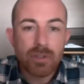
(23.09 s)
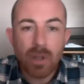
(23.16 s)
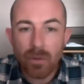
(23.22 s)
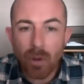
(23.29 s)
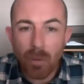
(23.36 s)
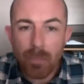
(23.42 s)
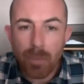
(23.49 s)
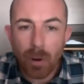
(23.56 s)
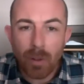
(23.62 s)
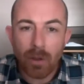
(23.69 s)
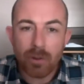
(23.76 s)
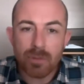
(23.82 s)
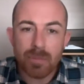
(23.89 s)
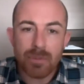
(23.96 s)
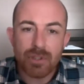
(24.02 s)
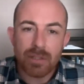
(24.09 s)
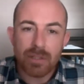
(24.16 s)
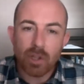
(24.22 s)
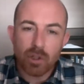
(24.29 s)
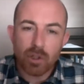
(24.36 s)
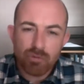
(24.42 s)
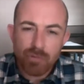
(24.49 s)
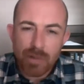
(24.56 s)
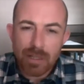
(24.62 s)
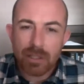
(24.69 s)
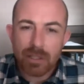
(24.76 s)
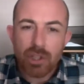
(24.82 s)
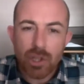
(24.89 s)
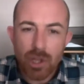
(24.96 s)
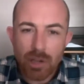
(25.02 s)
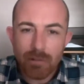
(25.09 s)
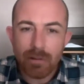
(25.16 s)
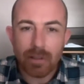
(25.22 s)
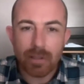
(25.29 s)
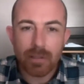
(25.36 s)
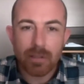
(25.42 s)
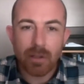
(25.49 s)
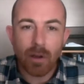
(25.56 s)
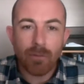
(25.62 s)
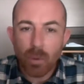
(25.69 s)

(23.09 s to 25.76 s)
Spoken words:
turned on by those machines. I was really curious.